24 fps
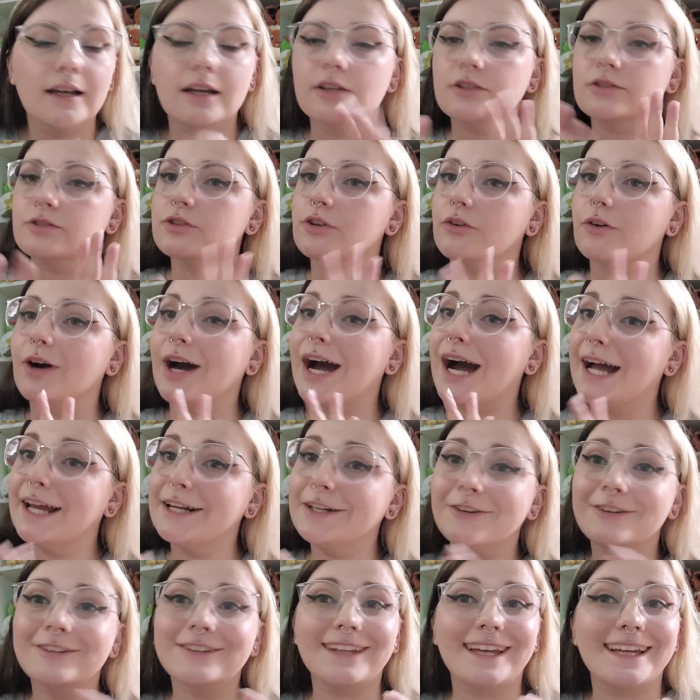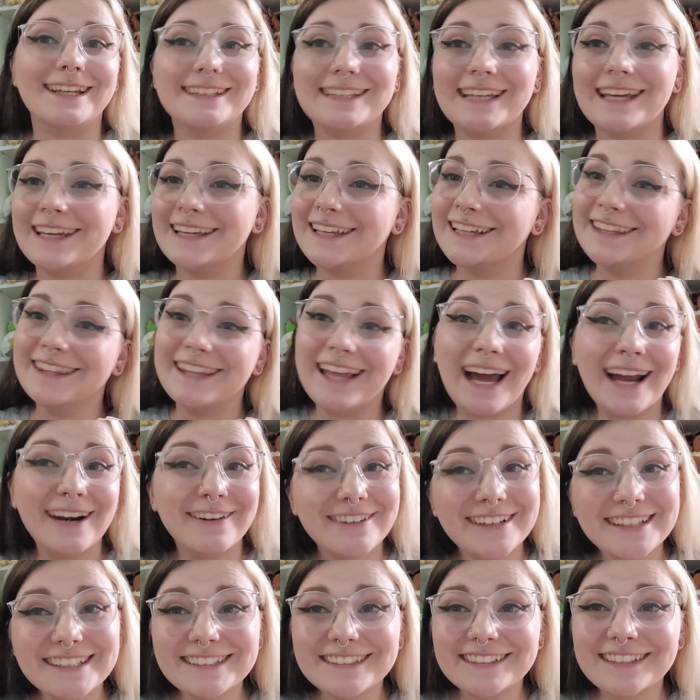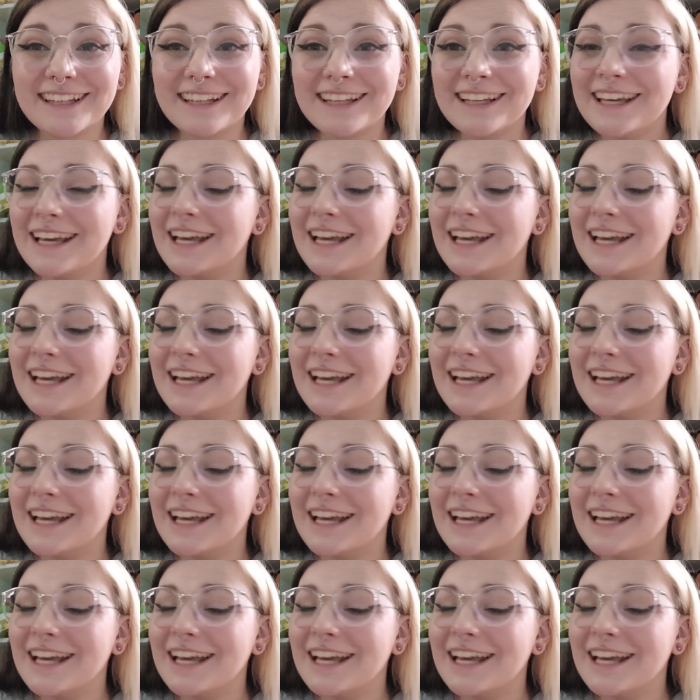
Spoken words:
So I don't like taking that risk.